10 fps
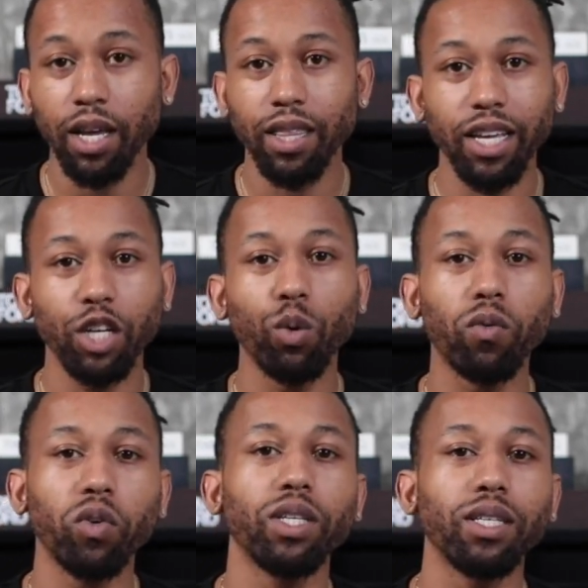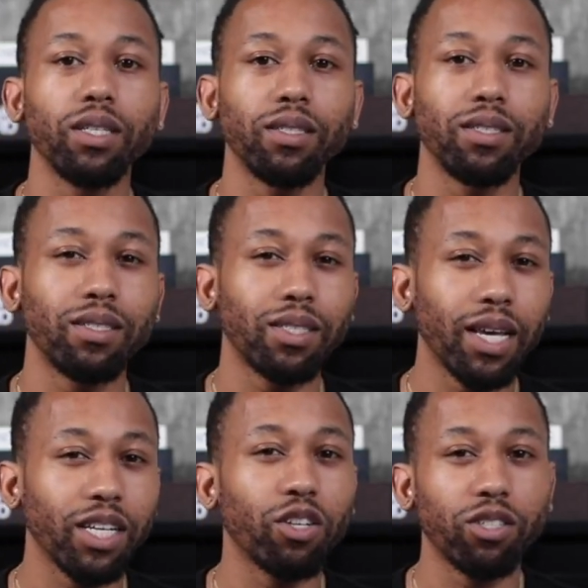then you are really
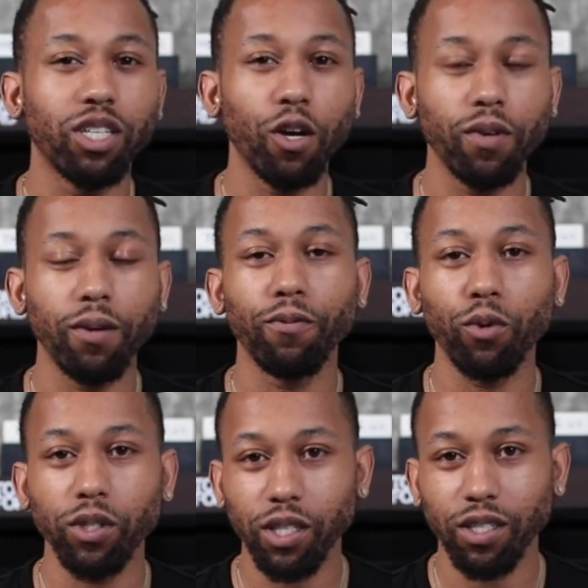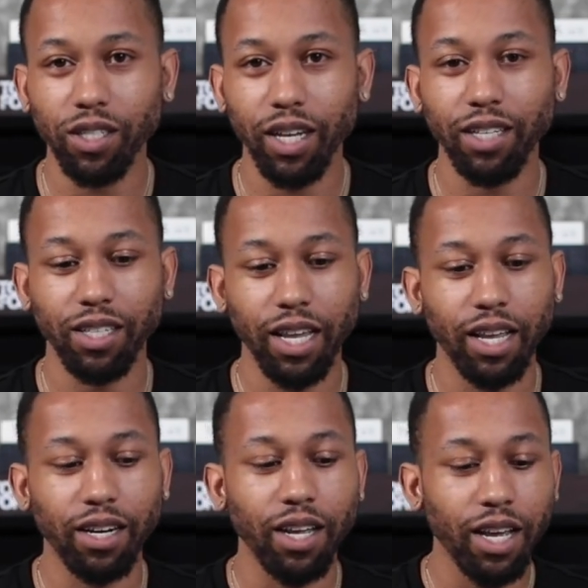setting yourself up for success
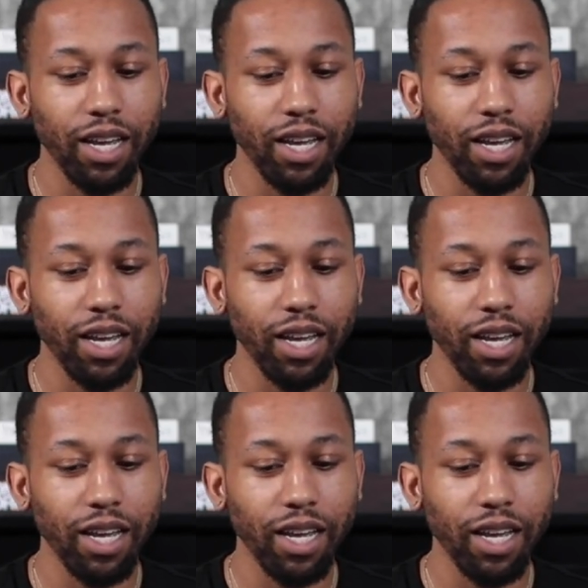and